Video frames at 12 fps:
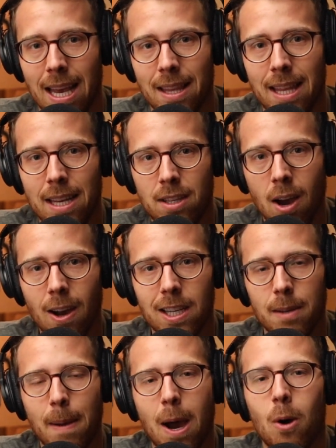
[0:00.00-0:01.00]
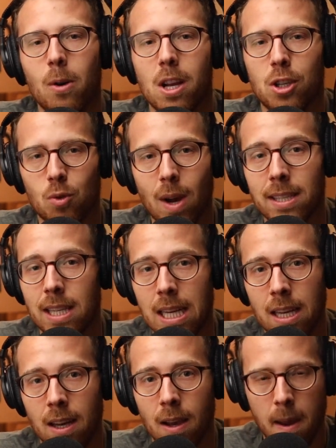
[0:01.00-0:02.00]
They talked about
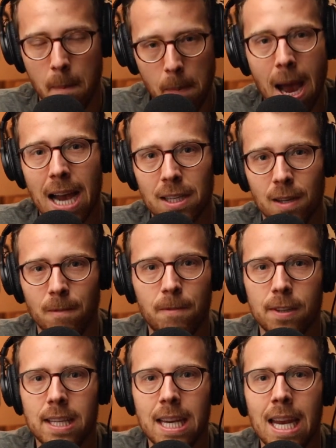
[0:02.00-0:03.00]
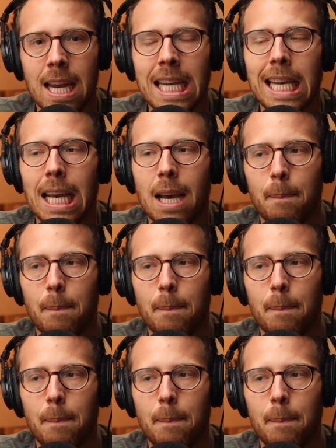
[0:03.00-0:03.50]
addressing compassion fatigue